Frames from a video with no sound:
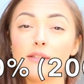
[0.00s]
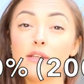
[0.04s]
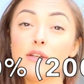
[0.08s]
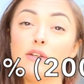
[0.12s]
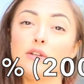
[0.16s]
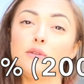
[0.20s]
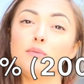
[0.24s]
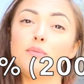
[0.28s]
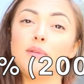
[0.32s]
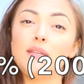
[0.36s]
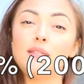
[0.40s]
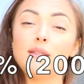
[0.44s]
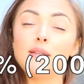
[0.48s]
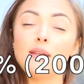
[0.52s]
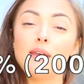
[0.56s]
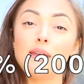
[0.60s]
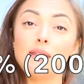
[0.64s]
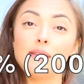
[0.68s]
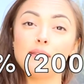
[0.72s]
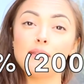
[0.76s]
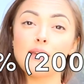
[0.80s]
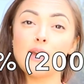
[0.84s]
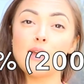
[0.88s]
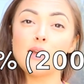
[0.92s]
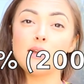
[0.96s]
So you'd be
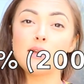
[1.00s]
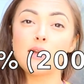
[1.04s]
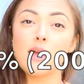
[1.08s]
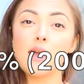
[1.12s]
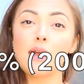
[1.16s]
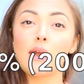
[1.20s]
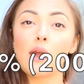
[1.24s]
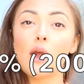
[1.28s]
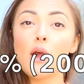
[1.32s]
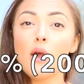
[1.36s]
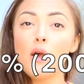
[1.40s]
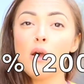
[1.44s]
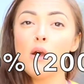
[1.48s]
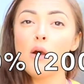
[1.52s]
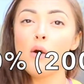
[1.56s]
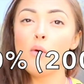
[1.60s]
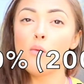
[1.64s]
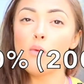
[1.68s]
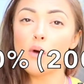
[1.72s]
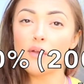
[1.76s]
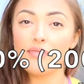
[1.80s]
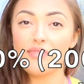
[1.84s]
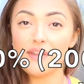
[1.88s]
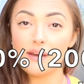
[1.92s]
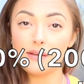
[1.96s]
intaking
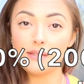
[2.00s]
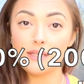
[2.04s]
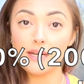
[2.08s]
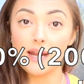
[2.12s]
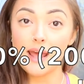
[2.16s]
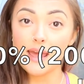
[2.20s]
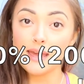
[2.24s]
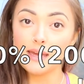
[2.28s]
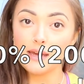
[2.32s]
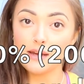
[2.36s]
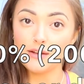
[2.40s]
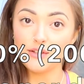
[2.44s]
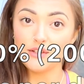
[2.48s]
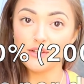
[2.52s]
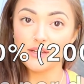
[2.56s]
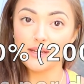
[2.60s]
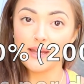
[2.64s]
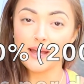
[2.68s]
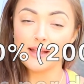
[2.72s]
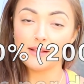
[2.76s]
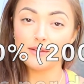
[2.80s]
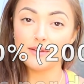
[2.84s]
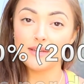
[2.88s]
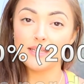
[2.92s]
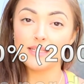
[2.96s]
1,800
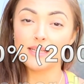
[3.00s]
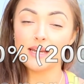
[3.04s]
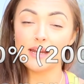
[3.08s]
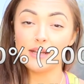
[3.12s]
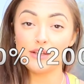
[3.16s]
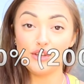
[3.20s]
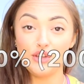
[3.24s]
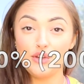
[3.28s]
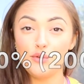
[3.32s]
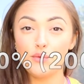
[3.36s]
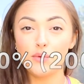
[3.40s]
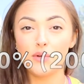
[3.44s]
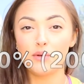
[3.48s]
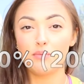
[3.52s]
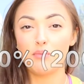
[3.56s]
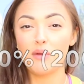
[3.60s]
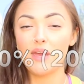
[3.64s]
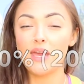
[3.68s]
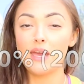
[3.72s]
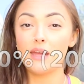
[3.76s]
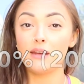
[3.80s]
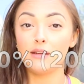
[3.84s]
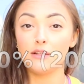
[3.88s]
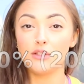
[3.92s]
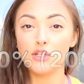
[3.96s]
calories and you would
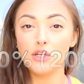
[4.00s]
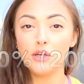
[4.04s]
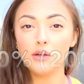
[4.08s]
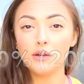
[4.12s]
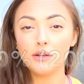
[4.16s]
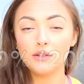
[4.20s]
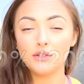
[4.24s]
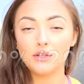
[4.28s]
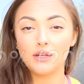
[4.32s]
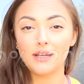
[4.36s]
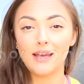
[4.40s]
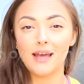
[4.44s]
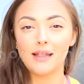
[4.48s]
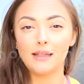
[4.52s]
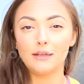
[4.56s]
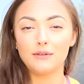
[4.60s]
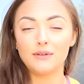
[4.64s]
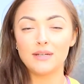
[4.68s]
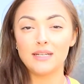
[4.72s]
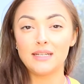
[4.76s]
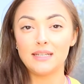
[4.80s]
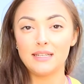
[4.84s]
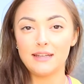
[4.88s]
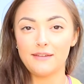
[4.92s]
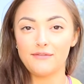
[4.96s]
be in a 200
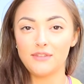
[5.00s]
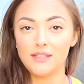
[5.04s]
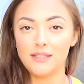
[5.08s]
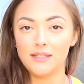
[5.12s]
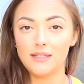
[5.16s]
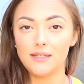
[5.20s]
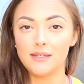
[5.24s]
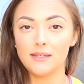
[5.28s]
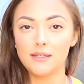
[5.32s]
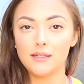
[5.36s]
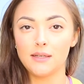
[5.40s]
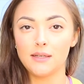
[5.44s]
calorie deficit.